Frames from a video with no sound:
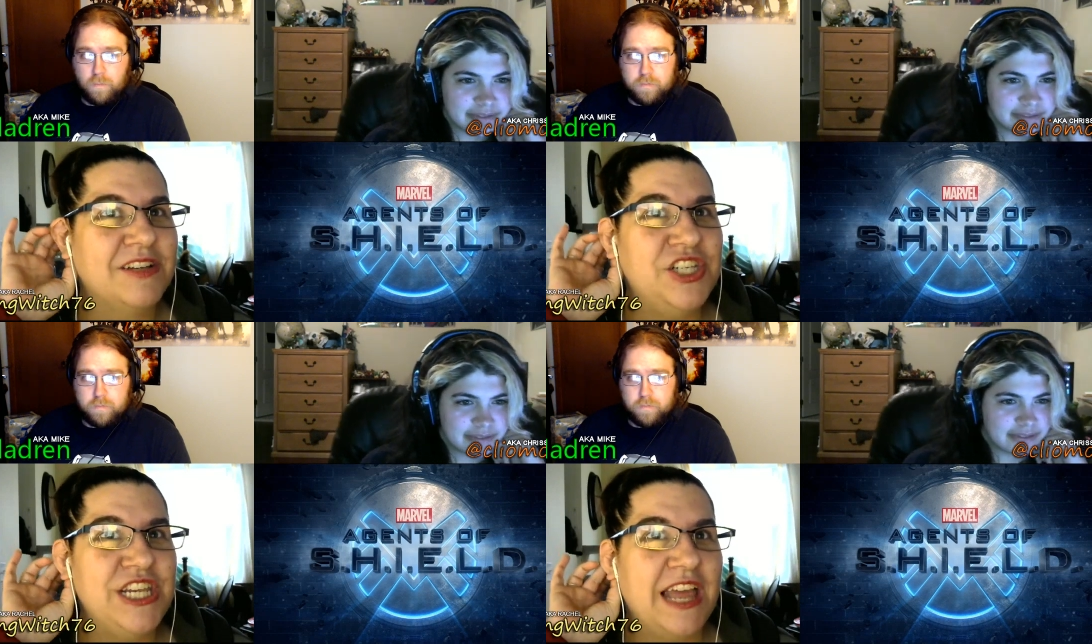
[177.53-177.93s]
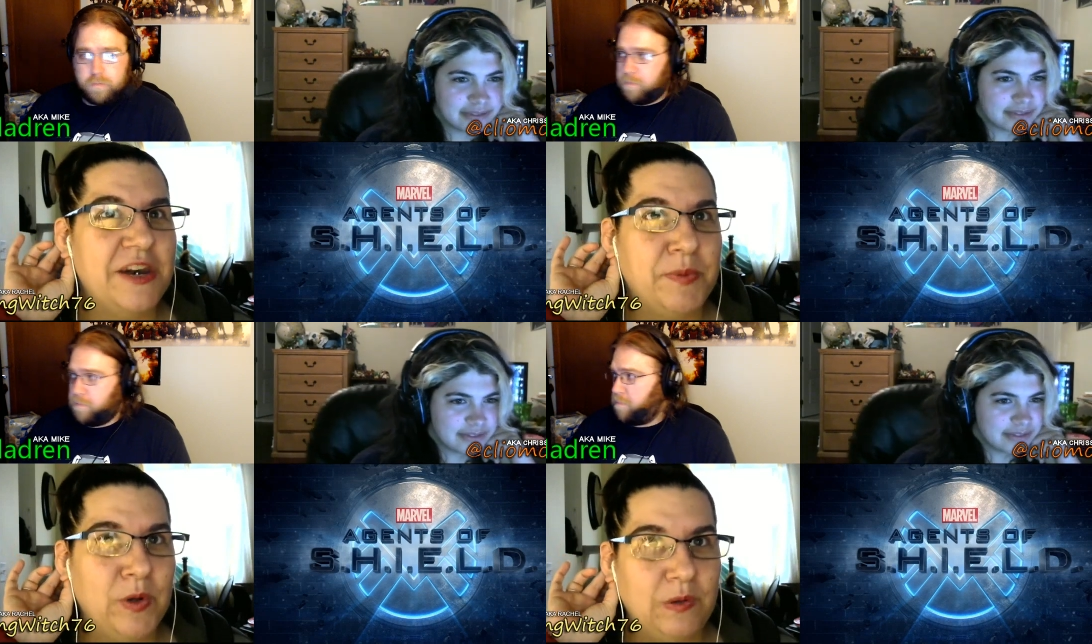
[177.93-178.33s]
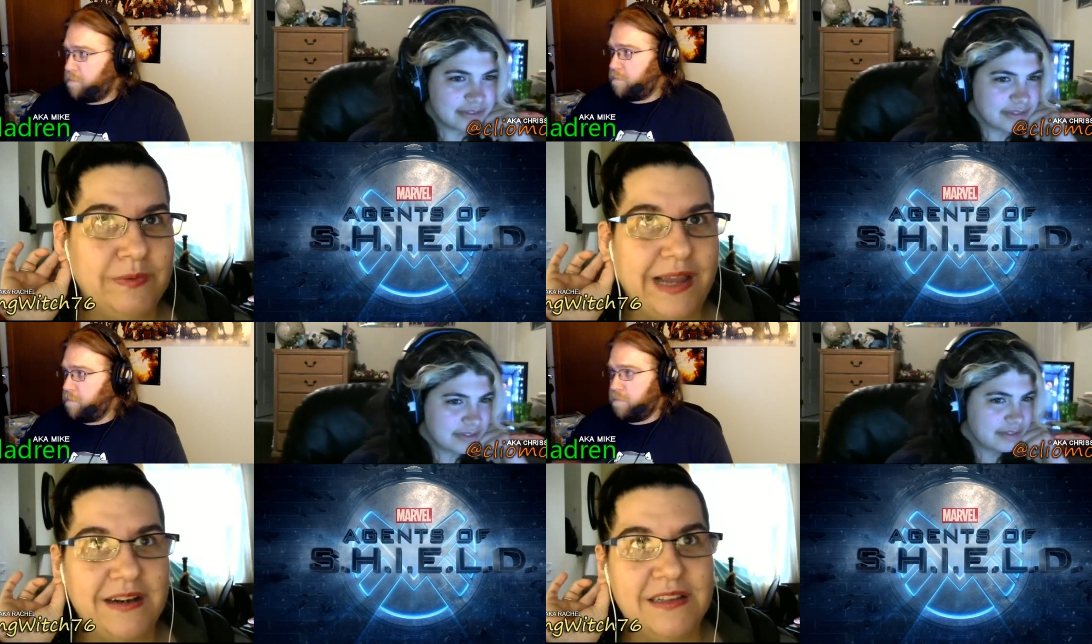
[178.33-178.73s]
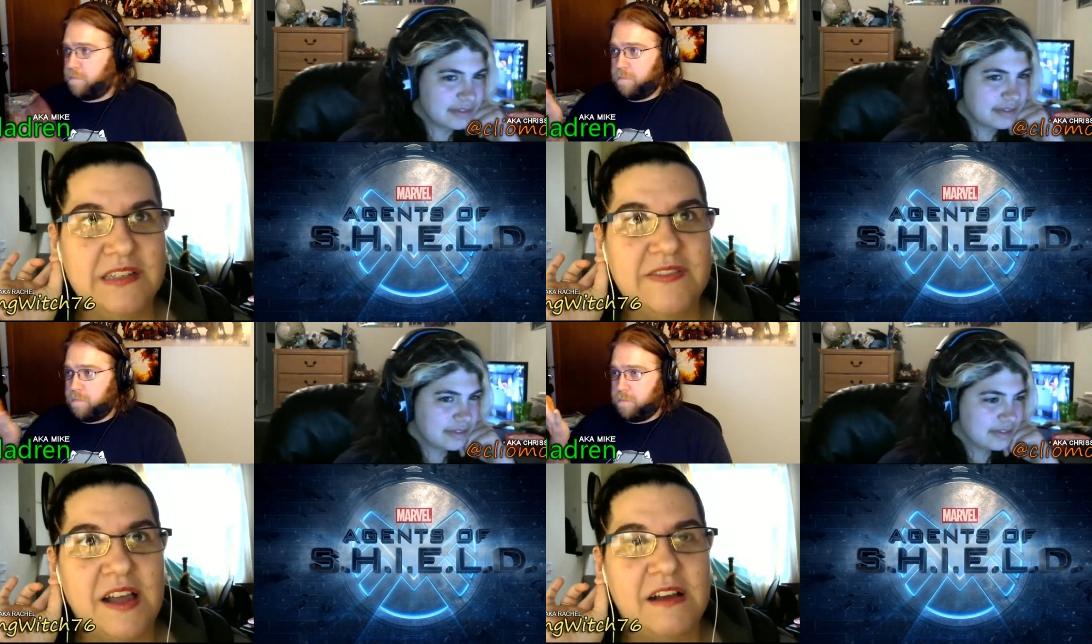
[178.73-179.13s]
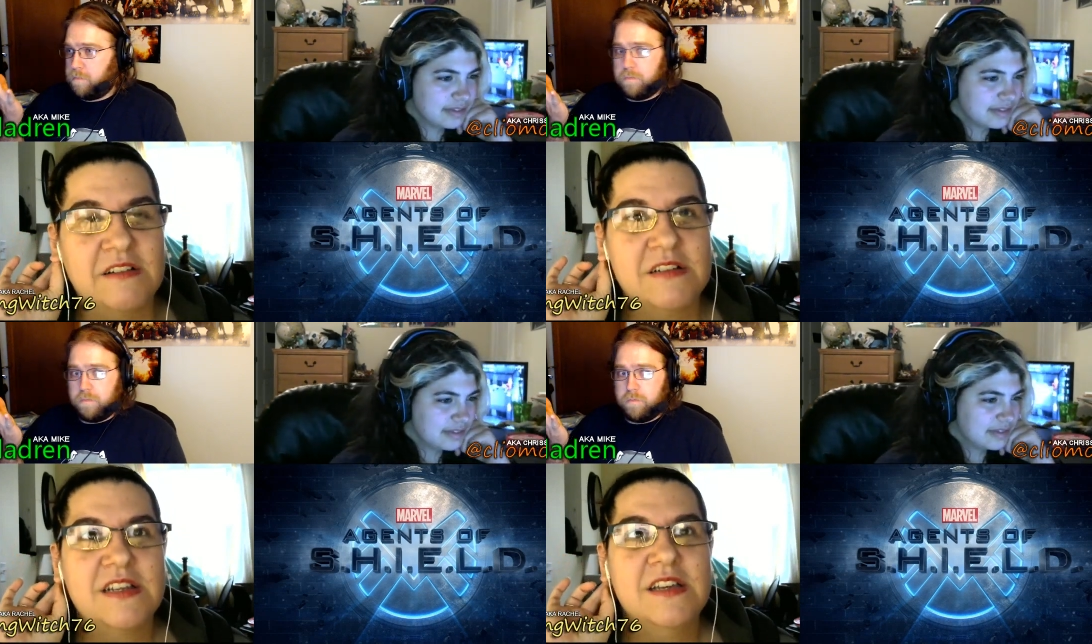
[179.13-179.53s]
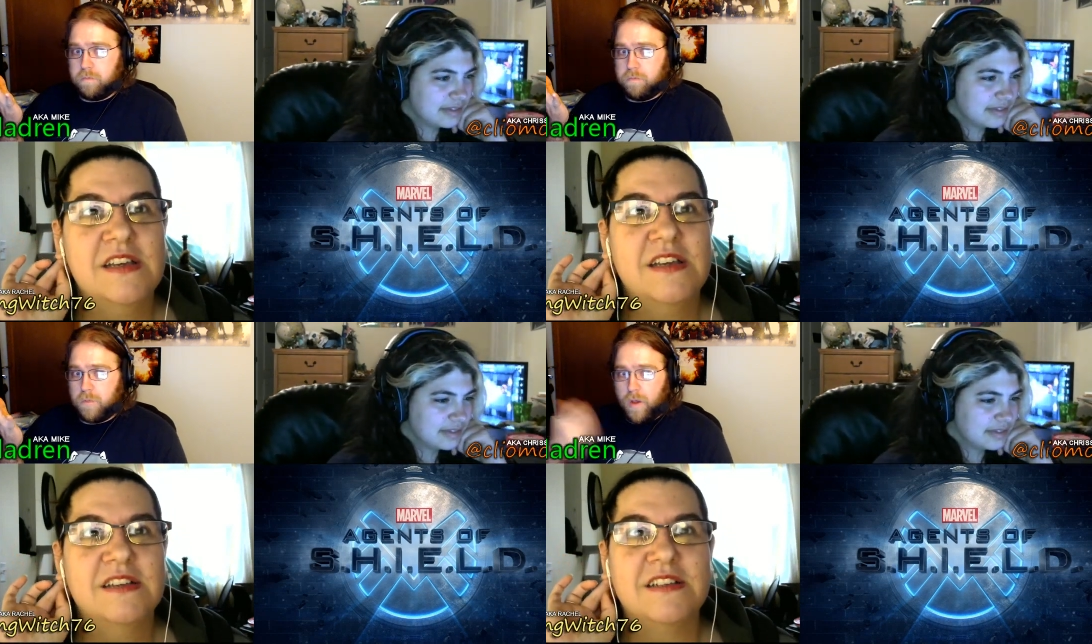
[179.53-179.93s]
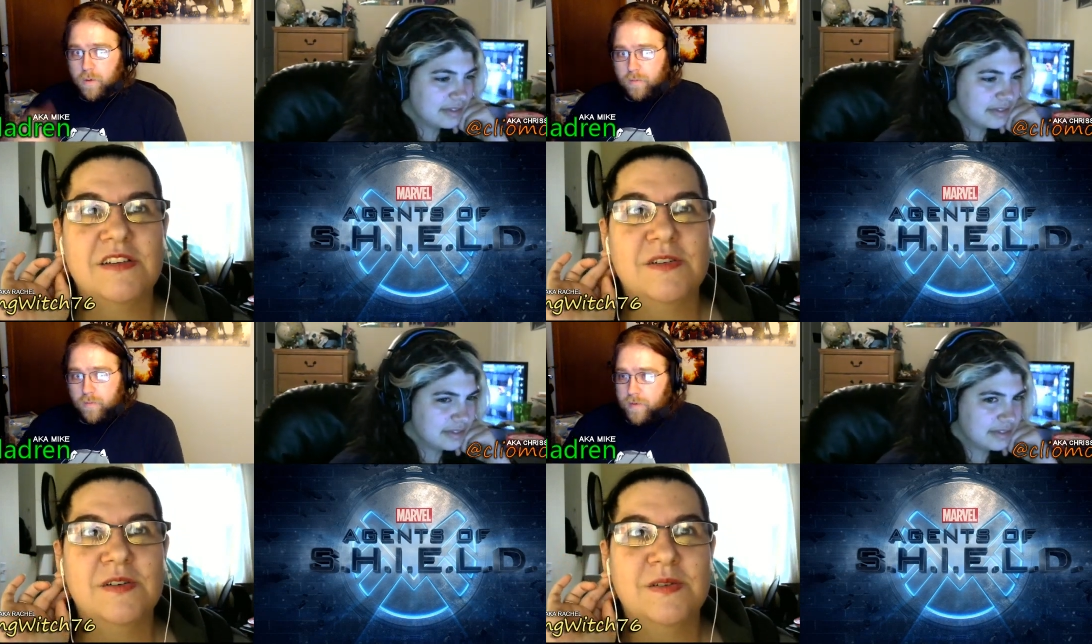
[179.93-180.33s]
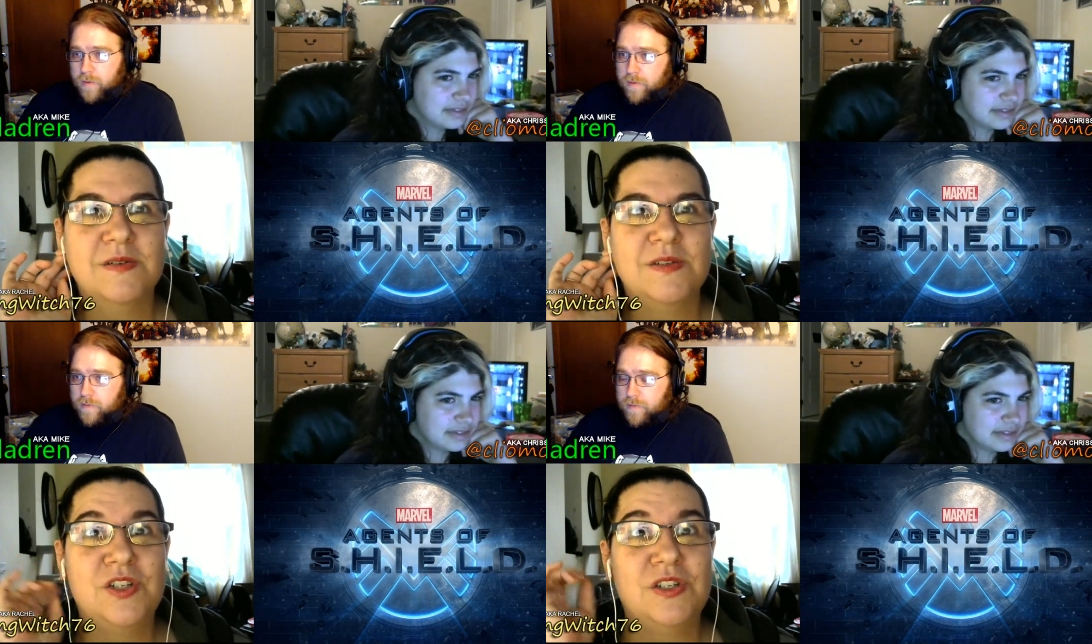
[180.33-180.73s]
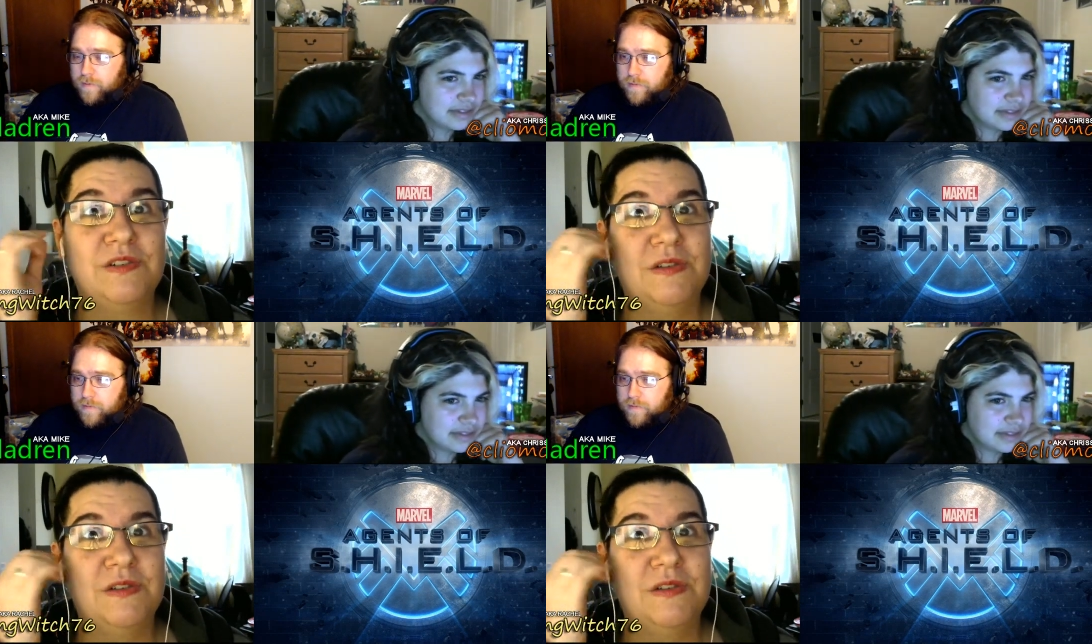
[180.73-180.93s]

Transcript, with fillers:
Speaker 1: she had to pull Radcliffe out. So, she,